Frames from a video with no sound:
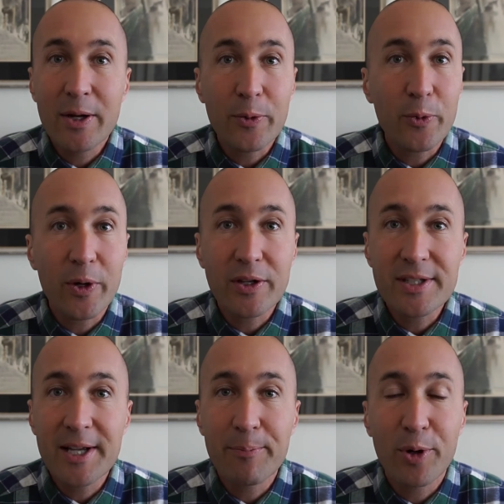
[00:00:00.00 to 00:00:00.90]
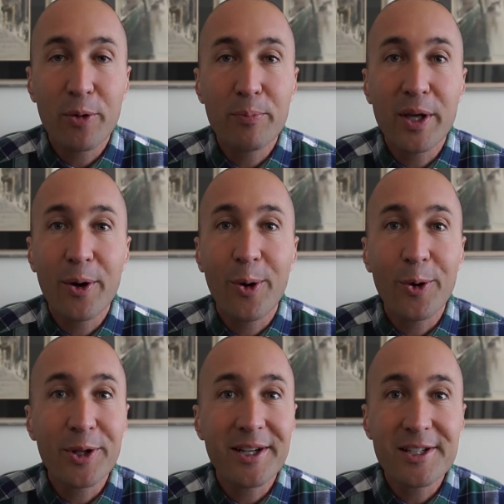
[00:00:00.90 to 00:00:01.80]
Real simple.
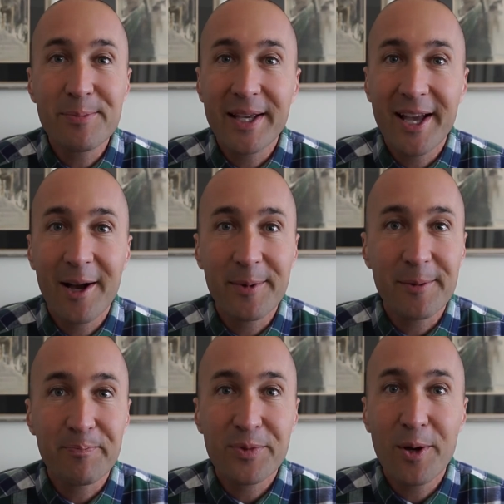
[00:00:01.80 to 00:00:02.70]
Beholding is becoming.